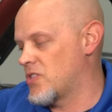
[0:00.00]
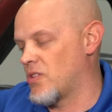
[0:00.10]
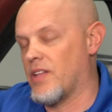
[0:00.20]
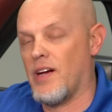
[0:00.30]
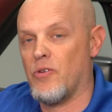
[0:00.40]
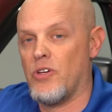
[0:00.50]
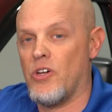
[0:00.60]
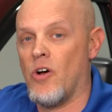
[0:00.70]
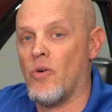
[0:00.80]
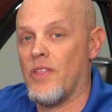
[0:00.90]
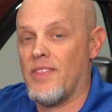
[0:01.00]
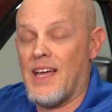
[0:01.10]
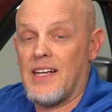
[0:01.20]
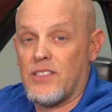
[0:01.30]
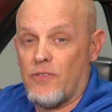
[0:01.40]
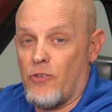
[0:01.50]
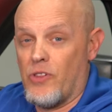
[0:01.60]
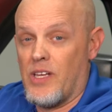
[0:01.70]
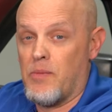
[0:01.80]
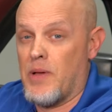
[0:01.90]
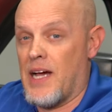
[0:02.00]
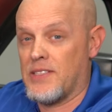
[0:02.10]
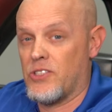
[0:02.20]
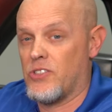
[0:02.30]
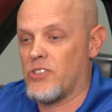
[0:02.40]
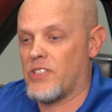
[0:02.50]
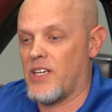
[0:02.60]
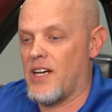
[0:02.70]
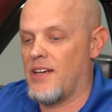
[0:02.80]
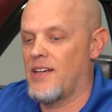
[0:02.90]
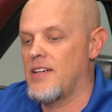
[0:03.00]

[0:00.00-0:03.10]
so that I would know that that's for the passenger side.